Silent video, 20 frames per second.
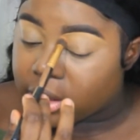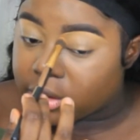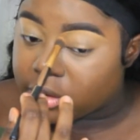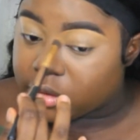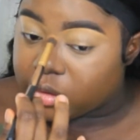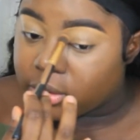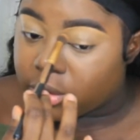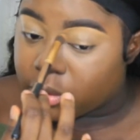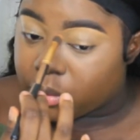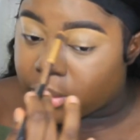
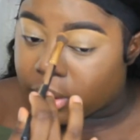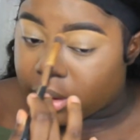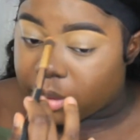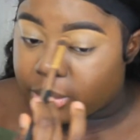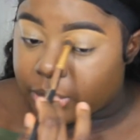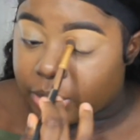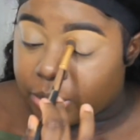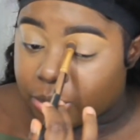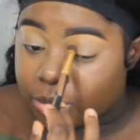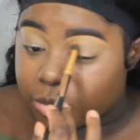the way
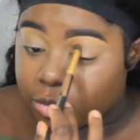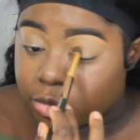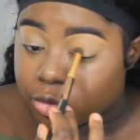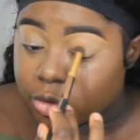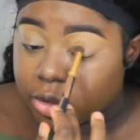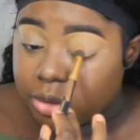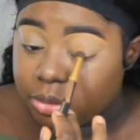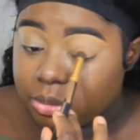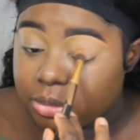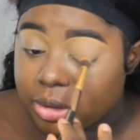people
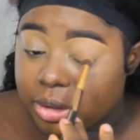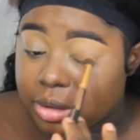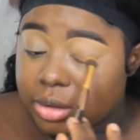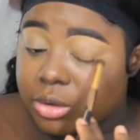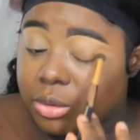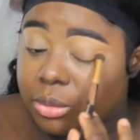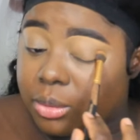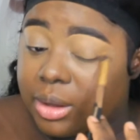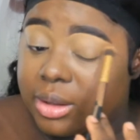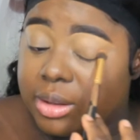treat me,
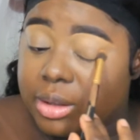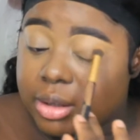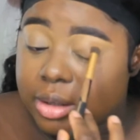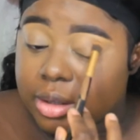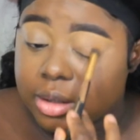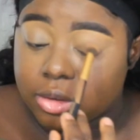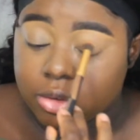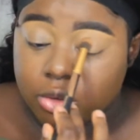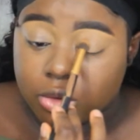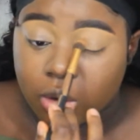the way the
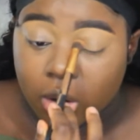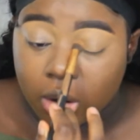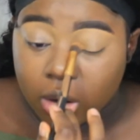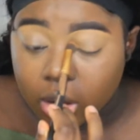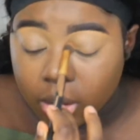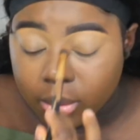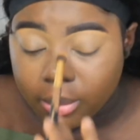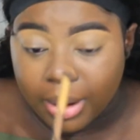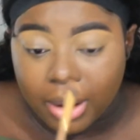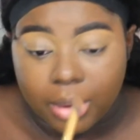kids talk
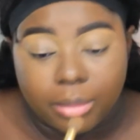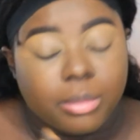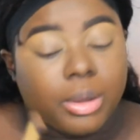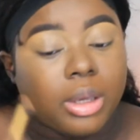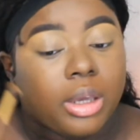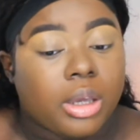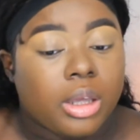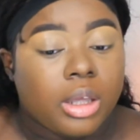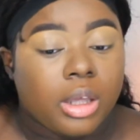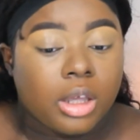about me,